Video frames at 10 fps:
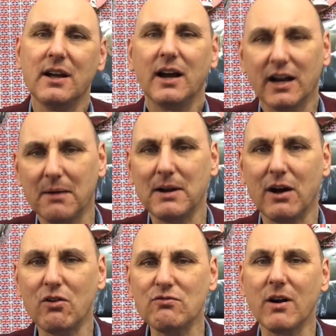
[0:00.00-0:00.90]
And I'm like,
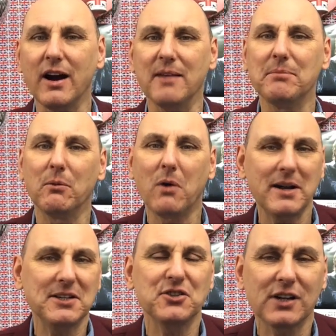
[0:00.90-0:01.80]
"All right, but why
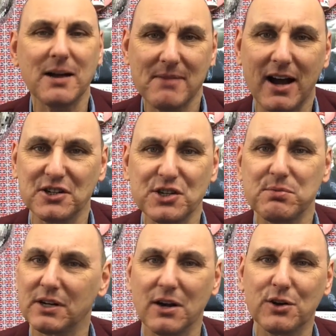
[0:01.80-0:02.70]
did you come out? I just
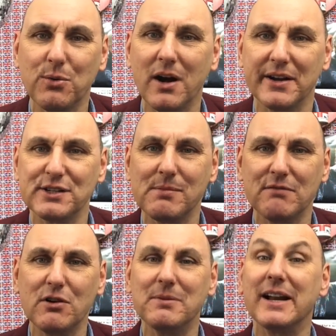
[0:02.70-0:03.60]
want to go quietly to my
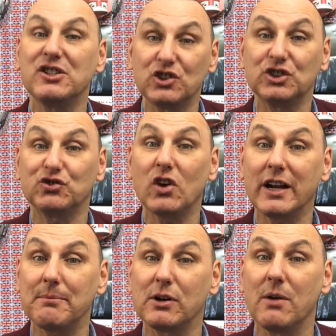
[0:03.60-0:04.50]
room." And they
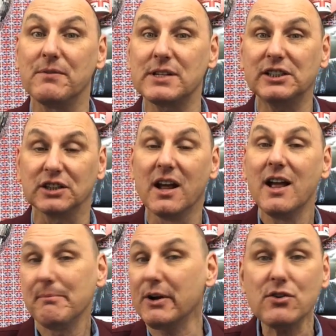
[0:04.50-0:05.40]
strike up a conversation
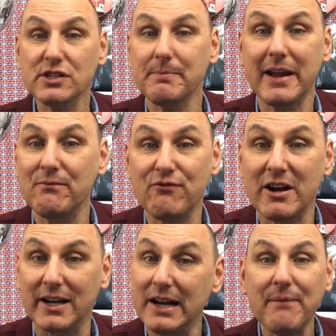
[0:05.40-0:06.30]
because they're being
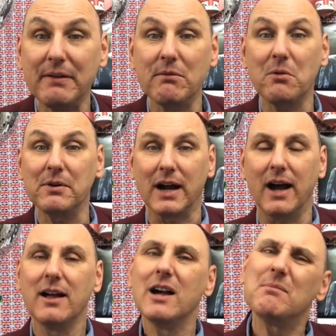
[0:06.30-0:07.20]
friendly. Nothing wrong with
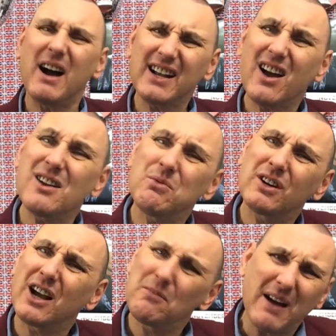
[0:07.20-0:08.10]
that, but I kind of want
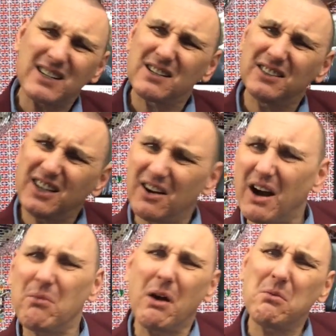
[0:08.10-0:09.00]
to go back to you know,
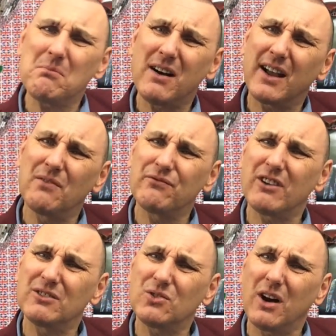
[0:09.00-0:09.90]
I, I want my own
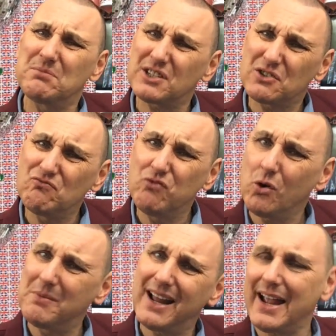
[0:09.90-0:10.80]
front door. I'm just a
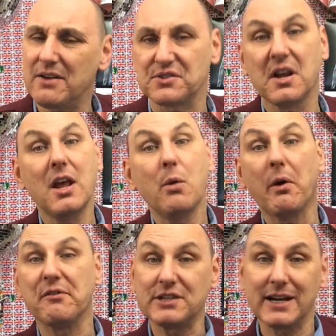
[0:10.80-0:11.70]
room in a house,
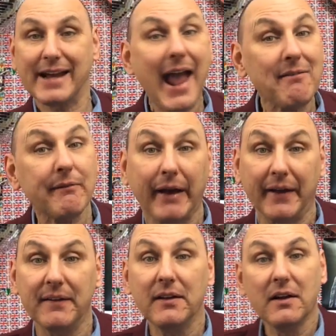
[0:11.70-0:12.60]
whereas in a
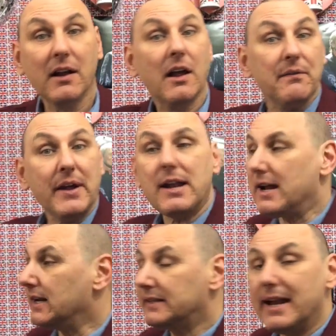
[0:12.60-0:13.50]
caravan. They're
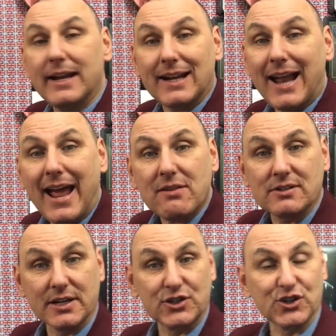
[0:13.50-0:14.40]
like they're little
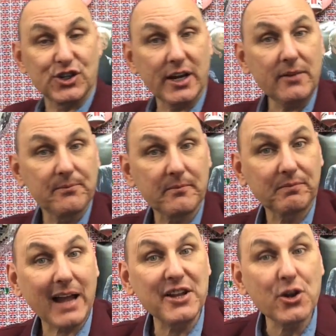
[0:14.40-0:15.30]
houses, you see,
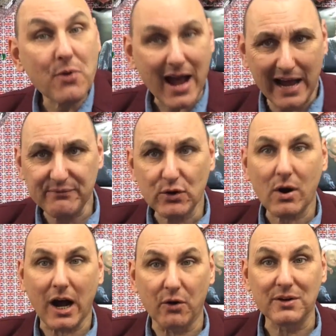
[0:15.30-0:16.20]
and you have your
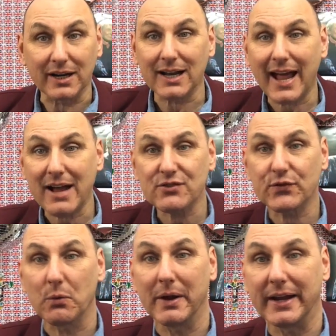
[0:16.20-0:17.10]
own little house
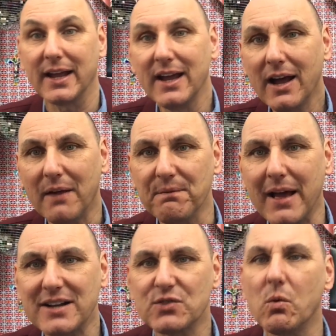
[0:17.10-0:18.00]
for a week, and
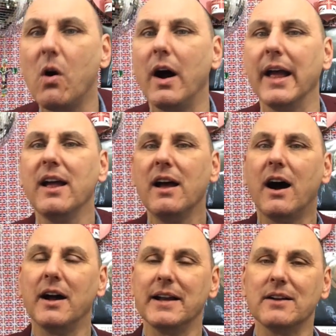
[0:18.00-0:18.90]
that's why
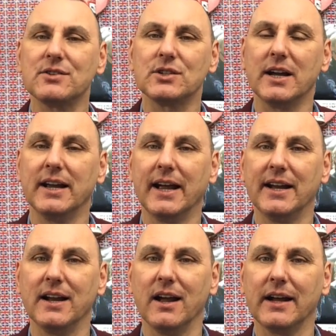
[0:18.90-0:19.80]
I now stay
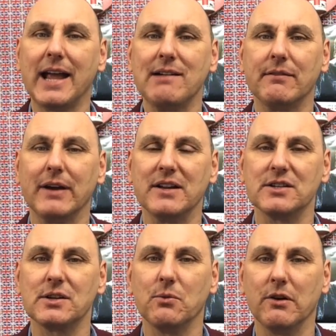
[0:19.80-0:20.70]
in uh,
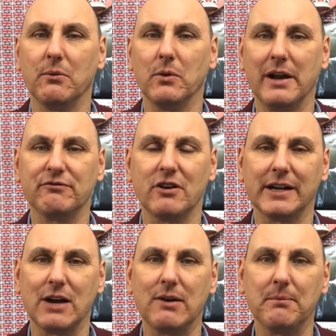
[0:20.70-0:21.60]
caravans where, whenever I
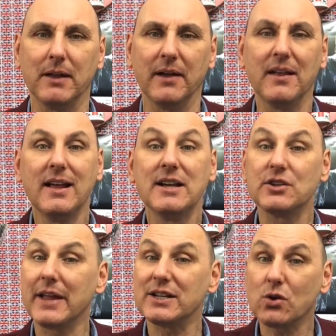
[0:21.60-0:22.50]
go up there.
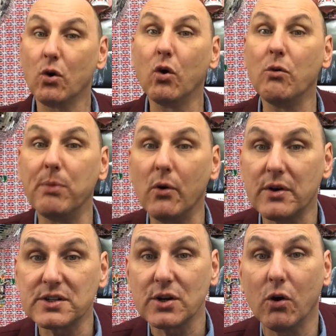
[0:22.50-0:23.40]
So that's all
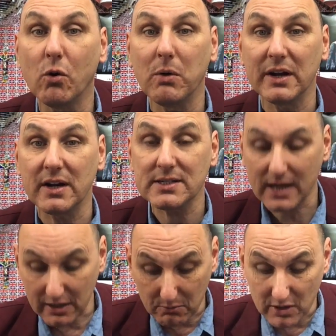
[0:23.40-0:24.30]
booked, all well and nice. It
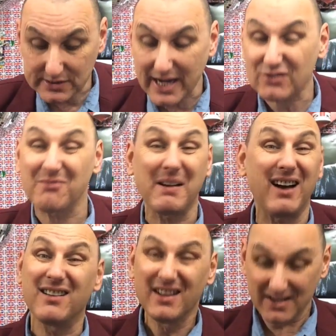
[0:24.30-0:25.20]
only works out to
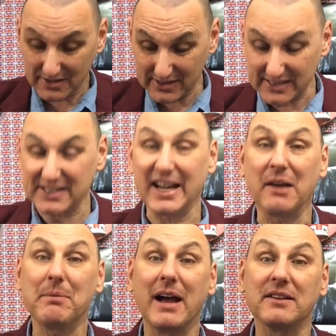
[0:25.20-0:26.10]
about
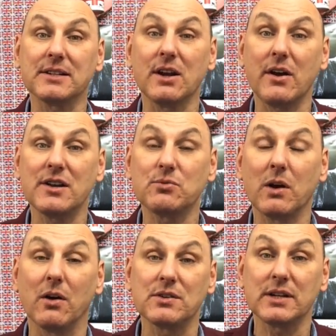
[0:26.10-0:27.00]
sixty-eight pounds a night as
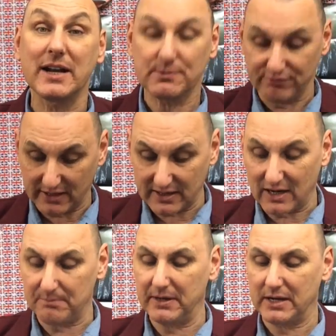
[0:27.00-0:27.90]
well. So that's brilliant.
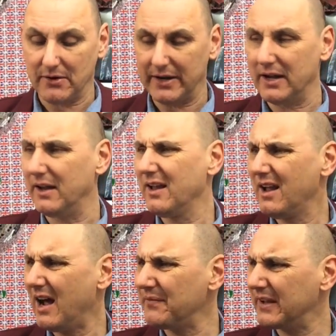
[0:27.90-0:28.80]
I'll be going, uh,
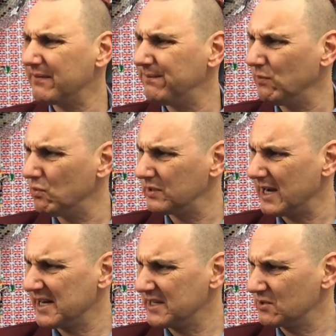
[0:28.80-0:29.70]
I think, four
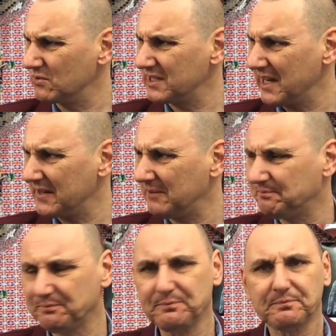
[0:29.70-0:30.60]
days altogether
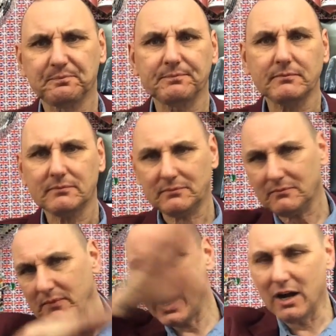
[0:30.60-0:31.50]

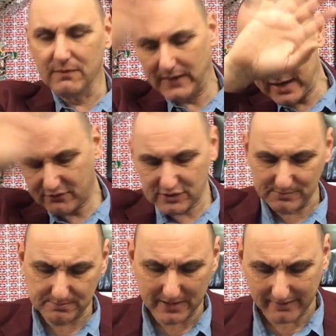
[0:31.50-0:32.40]
over that
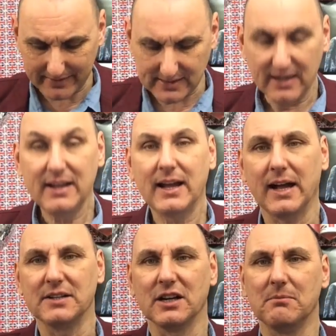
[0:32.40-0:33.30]
Christmas period,
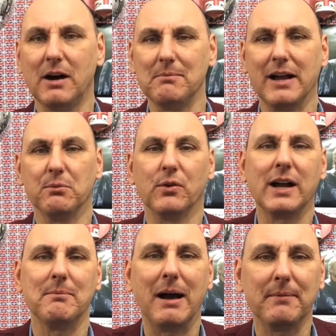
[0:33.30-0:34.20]
and uh, my mate will
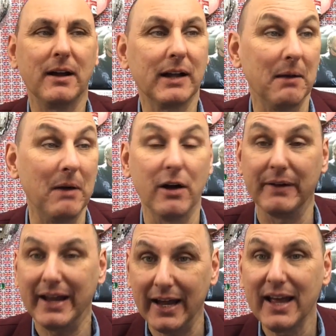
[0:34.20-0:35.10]
come up, come over
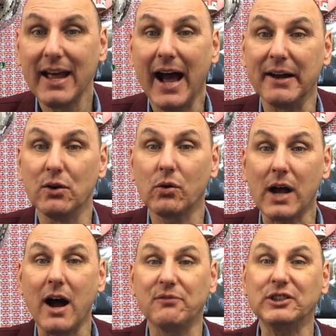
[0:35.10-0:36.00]
here and look
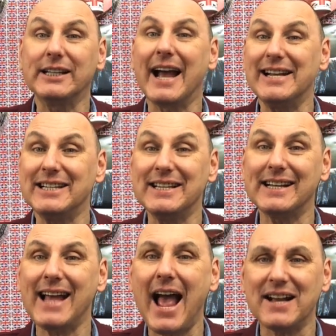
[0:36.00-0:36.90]
after Katie the
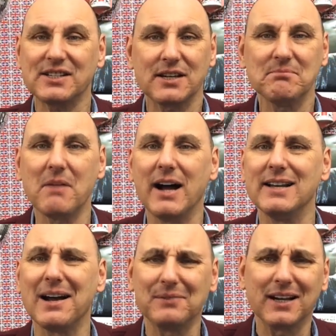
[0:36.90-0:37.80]
cat, my
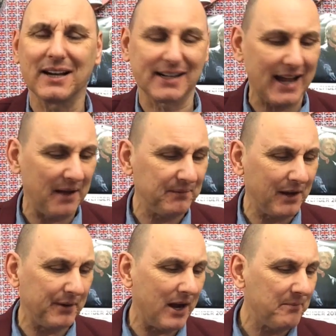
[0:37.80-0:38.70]
lovely little cat.
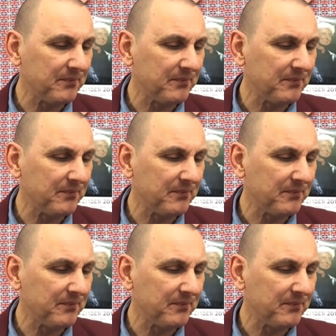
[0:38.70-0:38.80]
There we are.